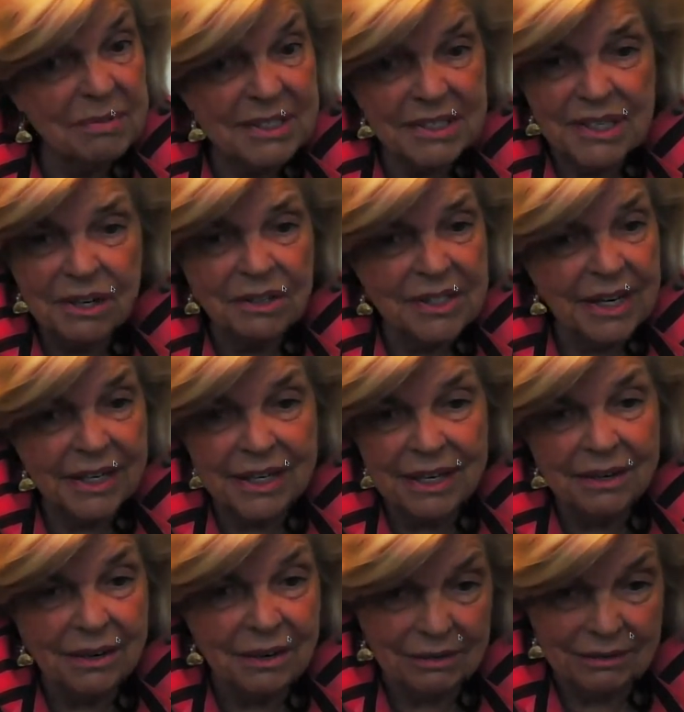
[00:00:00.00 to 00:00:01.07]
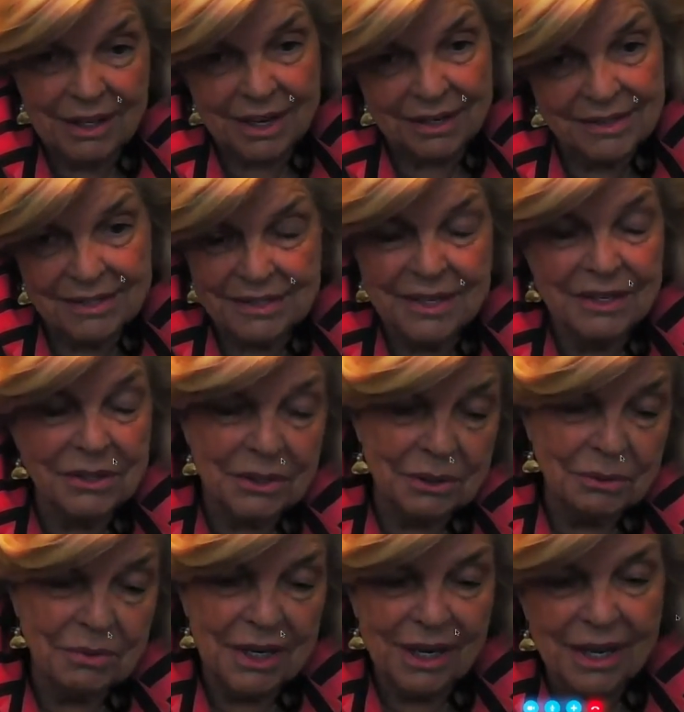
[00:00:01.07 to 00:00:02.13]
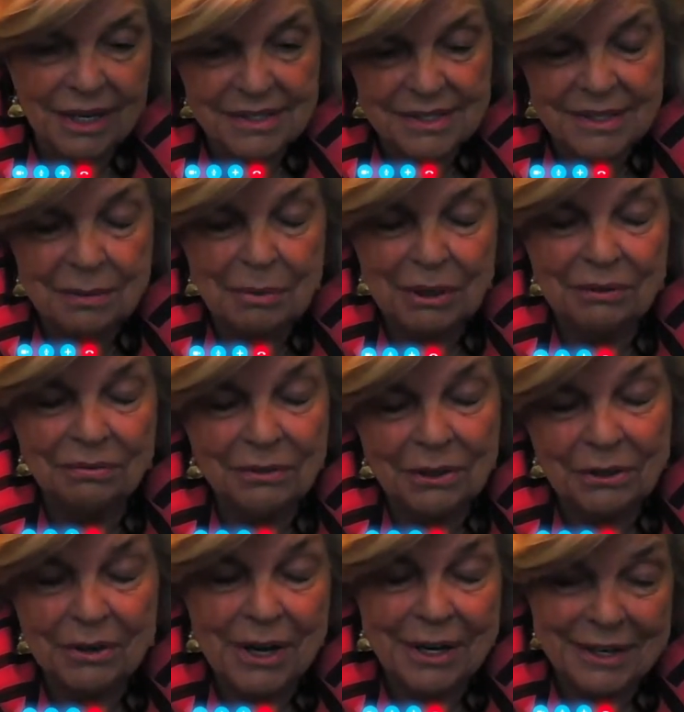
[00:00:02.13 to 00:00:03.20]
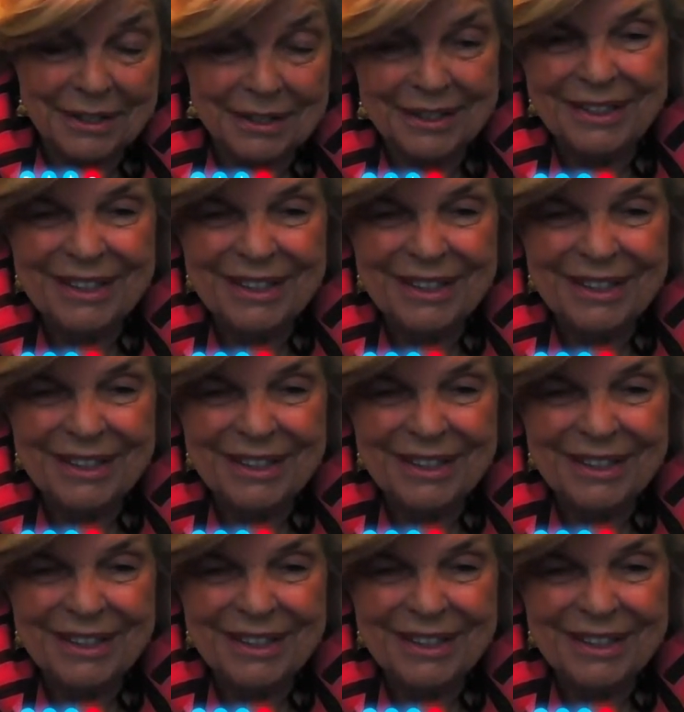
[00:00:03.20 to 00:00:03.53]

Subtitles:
Still taking art classes. I took one last summer for credit.